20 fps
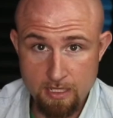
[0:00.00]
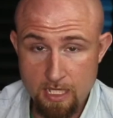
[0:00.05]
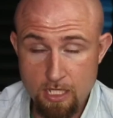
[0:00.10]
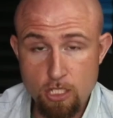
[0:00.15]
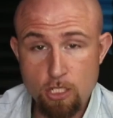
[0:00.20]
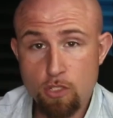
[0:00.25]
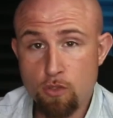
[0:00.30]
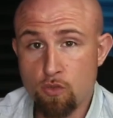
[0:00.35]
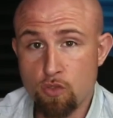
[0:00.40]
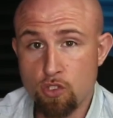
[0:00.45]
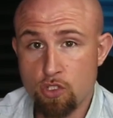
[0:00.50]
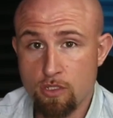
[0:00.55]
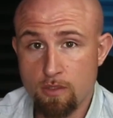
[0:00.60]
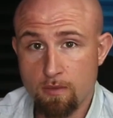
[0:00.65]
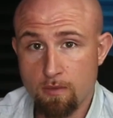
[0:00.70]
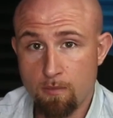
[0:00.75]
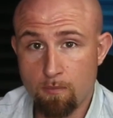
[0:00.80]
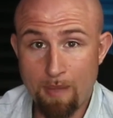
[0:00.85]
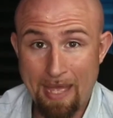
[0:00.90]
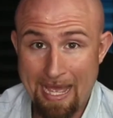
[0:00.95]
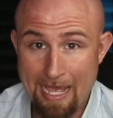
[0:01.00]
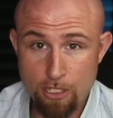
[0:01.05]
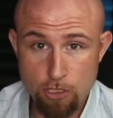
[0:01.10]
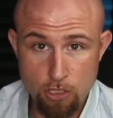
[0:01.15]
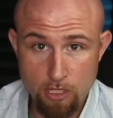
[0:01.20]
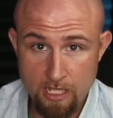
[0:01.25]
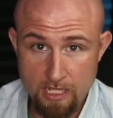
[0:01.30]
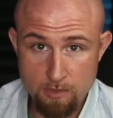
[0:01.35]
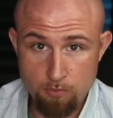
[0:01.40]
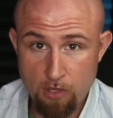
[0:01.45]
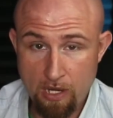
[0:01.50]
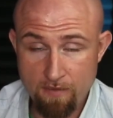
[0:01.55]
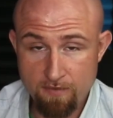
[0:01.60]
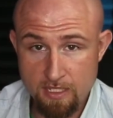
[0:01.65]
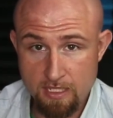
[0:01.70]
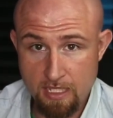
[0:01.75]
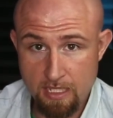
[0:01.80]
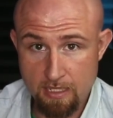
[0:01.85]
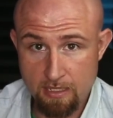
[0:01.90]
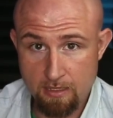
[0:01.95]
a huge bash against
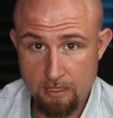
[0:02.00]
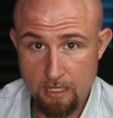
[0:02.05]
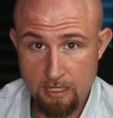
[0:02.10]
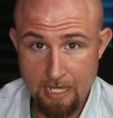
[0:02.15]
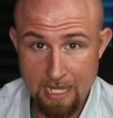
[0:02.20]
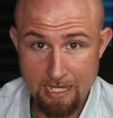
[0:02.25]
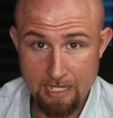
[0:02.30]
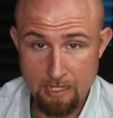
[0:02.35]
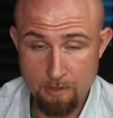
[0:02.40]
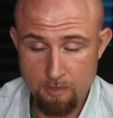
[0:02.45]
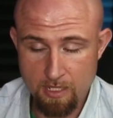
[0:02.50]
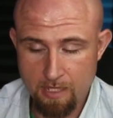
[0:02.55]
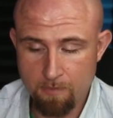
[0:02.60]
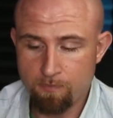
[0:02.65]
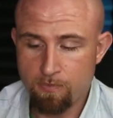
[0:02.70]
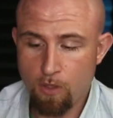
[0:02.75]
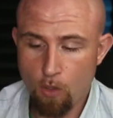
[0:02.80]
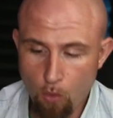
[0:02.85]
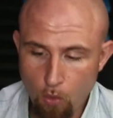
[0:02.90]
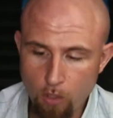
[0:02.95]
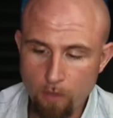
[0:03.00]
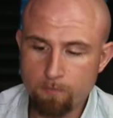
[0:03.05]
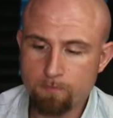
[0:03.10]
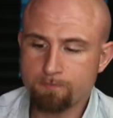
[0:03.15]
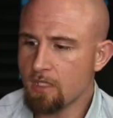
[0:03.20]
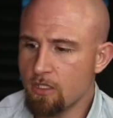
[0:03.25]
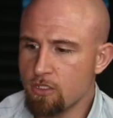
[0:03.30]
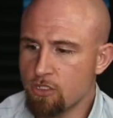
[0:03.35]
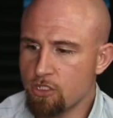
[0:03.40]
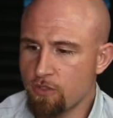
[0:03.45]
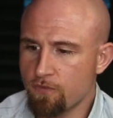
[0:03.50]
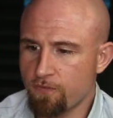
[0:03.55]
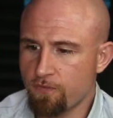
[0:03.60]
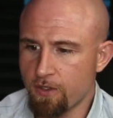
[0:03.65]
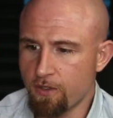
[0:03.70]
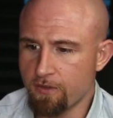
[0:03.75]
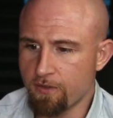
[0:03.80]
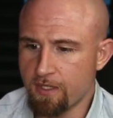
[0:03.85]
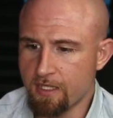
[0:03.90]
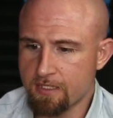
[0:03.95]
privacy and, and anonymity. Or do you
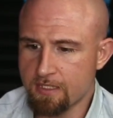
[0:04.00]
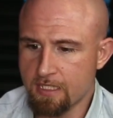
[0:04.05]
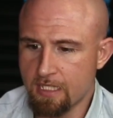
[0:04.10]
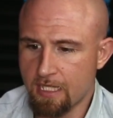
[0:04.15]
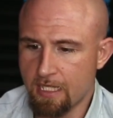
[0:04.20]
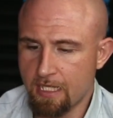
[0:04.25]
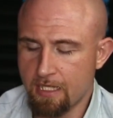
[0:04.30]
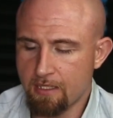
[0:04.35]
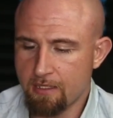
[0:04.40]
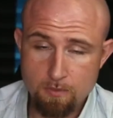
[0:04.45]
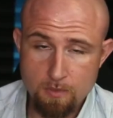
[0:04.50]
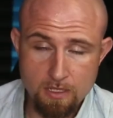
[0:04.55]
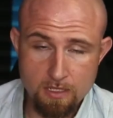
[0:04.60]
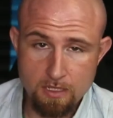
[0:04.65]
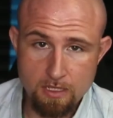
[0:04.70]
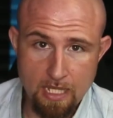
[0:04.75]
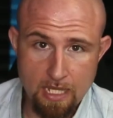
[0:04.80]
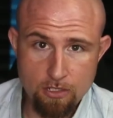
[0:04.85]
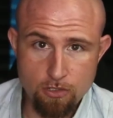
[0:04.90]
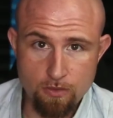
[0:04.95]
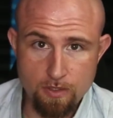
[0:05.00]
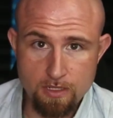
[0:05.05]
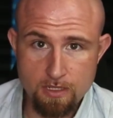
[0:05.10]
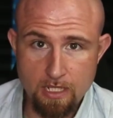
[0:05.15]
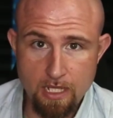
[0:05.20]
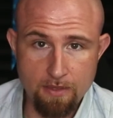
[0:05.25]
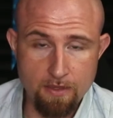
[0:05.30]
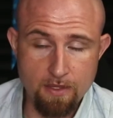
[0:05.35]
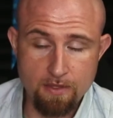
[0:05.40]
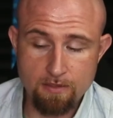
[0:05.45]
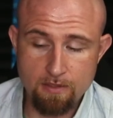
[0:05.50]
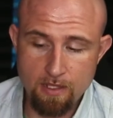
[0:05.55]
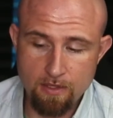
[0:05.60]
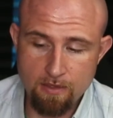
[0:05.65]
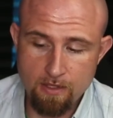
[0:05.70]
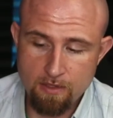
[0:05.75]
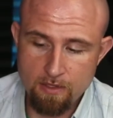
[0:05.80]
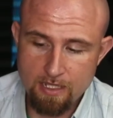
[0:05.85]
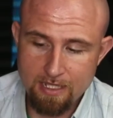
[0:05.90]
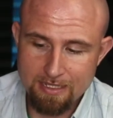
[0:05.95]
feel that uh, this is dangerous and that, and
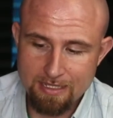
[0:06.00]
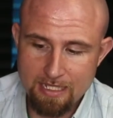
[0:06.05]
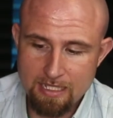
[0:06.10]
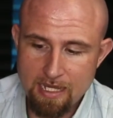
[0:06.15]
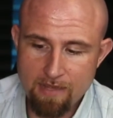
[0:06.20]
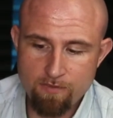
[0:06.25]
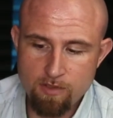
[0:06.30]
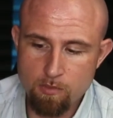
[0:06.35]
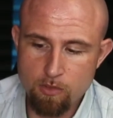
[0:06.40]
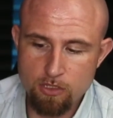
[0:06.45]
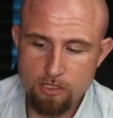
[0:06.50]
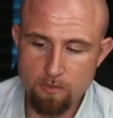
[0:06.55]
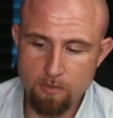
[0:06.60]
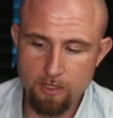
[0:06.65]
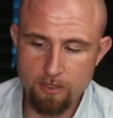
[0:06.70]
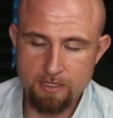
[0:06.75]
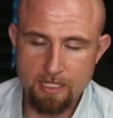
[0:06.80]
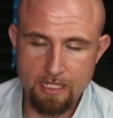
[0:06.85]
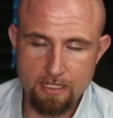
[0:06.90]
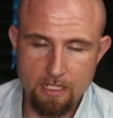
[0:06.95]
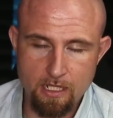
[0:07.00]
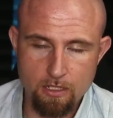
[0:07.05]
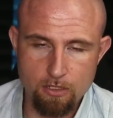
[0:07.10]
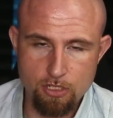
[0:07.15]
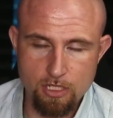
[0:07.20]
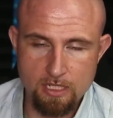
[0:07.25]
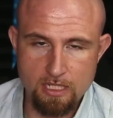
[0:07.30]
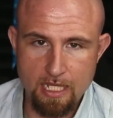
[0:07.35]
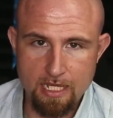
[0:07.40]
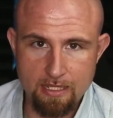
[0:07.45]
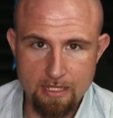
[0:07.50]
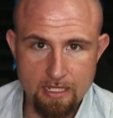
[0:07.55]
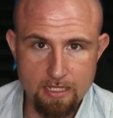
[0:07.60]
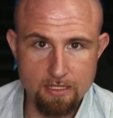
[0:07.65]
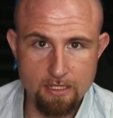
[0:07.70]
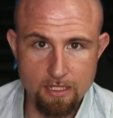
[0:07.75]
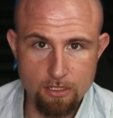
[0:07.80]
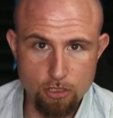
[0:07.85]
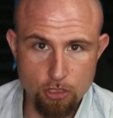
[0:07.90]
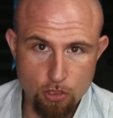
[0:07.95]
that it's inevitable to build technologies like these
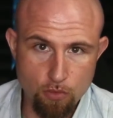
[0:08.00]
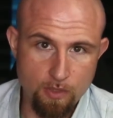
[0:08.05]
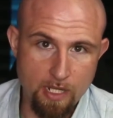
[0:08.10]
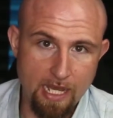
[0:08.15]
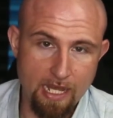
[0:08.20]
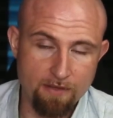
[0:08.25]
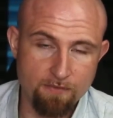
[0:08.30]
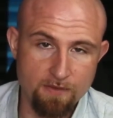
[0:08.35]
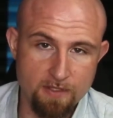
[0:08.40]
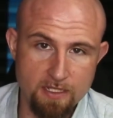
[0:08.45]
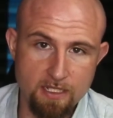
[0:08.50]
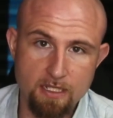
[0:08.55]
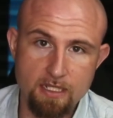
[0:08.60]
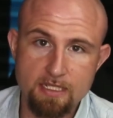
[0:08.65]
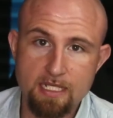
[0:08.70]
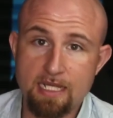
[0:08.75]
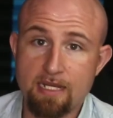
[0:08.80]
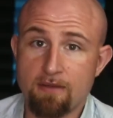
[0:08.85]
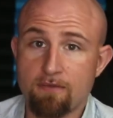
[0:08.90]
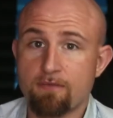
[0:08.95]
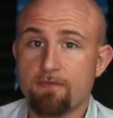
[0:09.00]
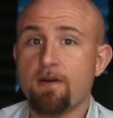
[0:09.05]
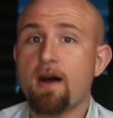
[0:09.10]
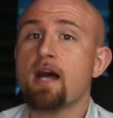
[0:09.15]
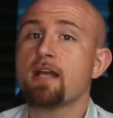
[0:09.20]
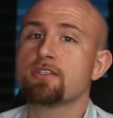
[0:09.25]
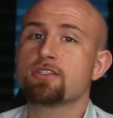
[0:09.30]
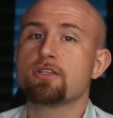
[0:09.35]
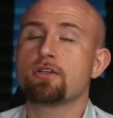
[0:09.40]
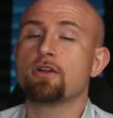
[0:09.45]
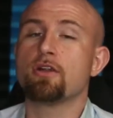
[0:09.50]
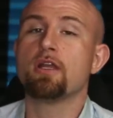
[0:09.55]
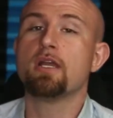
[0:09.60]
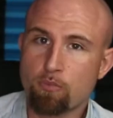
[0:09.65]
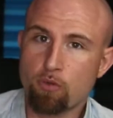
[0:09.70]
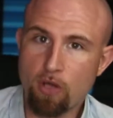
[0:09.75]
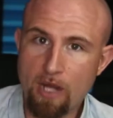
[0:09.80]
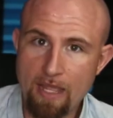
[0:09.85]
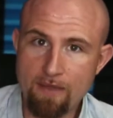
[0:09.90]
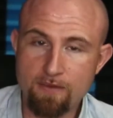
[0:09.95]
that do not facilitate and foster
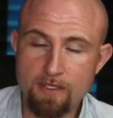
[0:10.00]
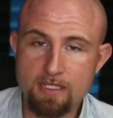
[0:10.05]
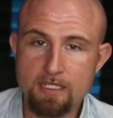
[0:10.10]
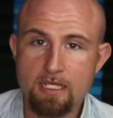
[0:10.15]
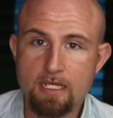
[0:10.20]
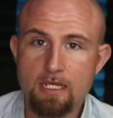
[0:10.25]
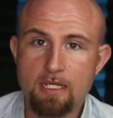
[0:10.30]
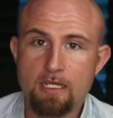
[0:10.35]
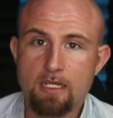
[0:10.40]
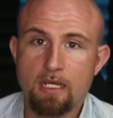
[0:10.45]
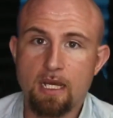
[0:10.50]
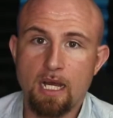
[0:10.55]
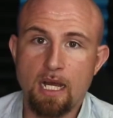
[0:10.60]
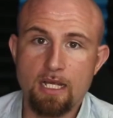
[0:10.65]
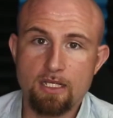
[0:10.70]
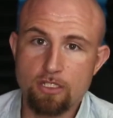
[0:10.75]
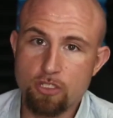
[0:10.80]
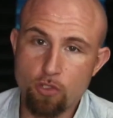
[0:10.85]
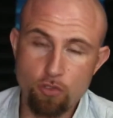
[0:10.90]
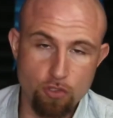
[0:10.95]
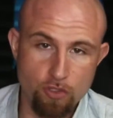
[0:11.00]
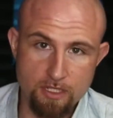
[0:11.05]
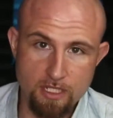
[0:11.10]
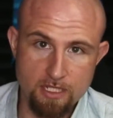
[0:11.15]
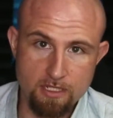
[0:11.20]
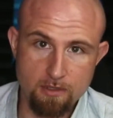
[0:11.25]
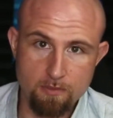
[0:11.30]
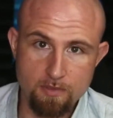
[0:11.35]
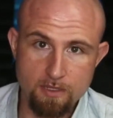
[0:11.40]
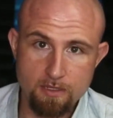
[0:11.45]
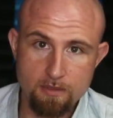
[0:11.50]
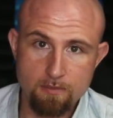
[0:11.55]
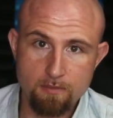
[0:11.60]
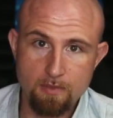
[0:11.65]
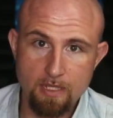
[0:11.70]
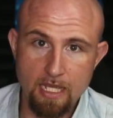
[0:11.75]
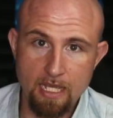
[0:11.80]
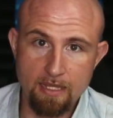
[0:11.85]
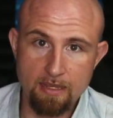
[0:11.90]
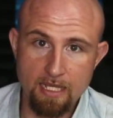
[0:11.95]
private uh, social systems
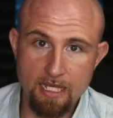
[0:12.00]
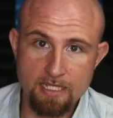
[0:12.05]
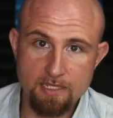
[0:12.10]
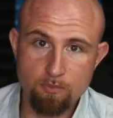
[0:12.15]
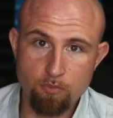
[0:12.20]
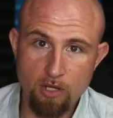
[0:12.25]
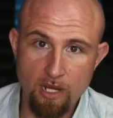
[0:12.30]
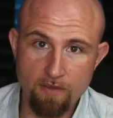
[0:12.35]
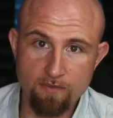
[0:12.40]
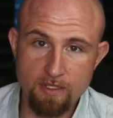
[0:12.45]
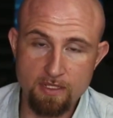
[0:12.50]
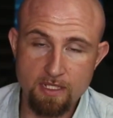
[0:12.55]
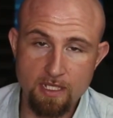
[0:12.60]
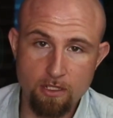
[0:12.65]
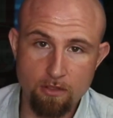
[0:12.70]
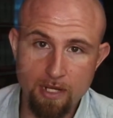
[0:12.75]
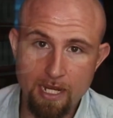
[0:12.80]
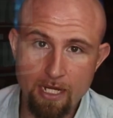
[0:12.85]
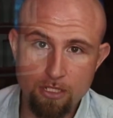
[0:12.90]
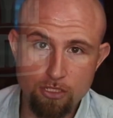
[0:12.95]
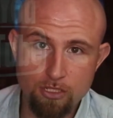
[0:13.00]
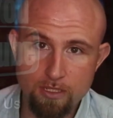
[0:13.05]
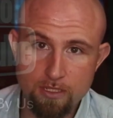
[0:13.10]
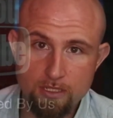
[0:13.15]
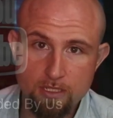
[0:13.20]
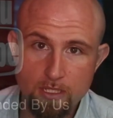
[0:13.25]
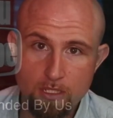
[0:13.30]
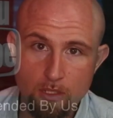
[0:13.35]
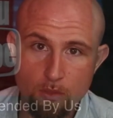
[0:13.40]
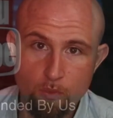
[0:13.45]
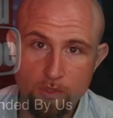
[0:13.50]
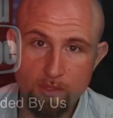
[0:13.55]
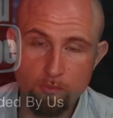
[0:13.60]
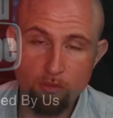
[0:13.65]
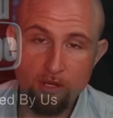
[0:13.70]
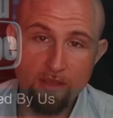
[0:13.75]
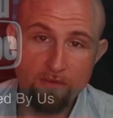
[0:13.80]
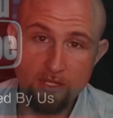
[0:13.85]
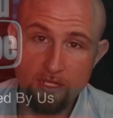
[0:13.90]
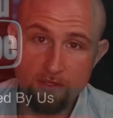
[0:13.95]
and less private interactions with the
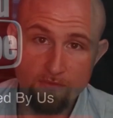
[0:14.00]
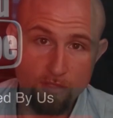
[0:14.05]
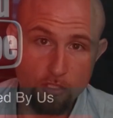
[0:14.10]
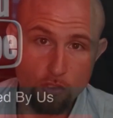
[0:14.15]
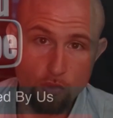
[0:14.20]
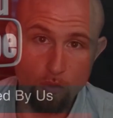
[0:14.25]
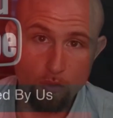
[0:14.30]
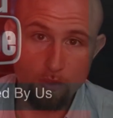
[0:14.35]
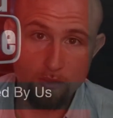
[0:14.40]
private individual,